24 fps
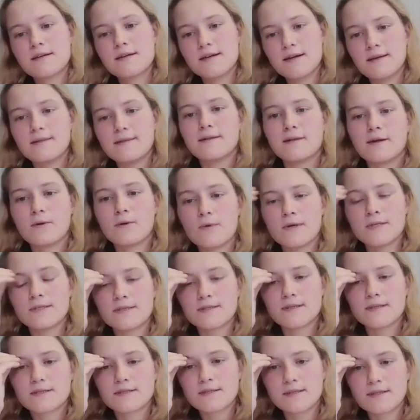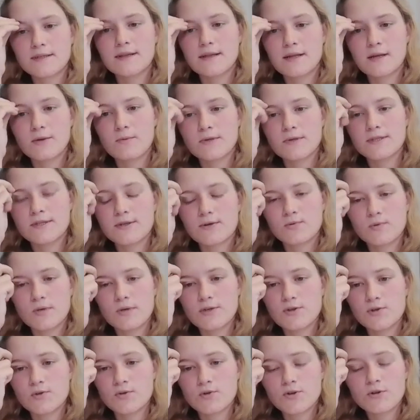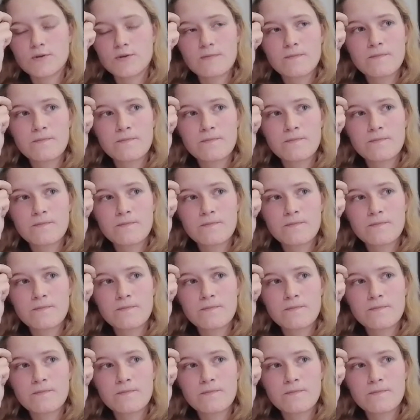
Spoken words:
in linguistics, in linguistic research.